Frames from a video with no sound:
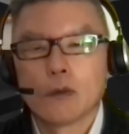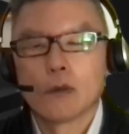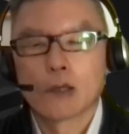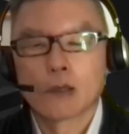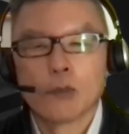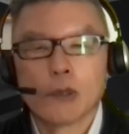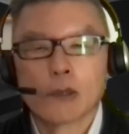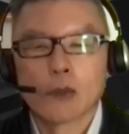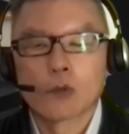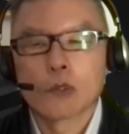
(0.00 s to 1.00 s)
like the Bill
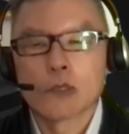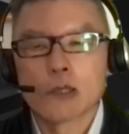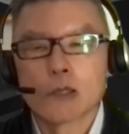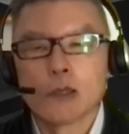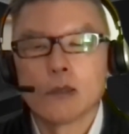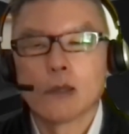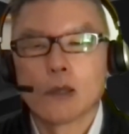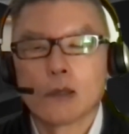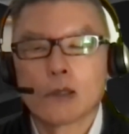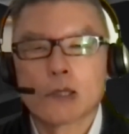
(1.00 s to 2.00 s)

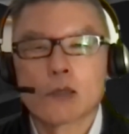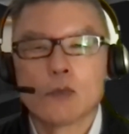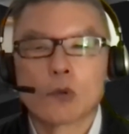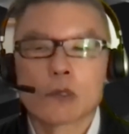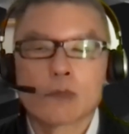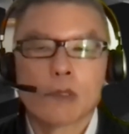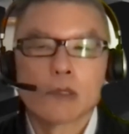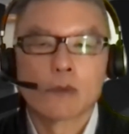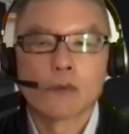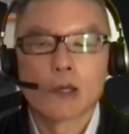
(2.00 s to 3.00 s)
K360, that's actually a more
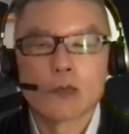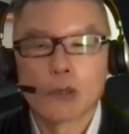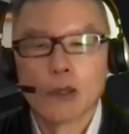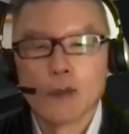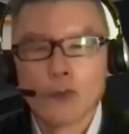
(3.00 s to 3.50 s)
expensive device, but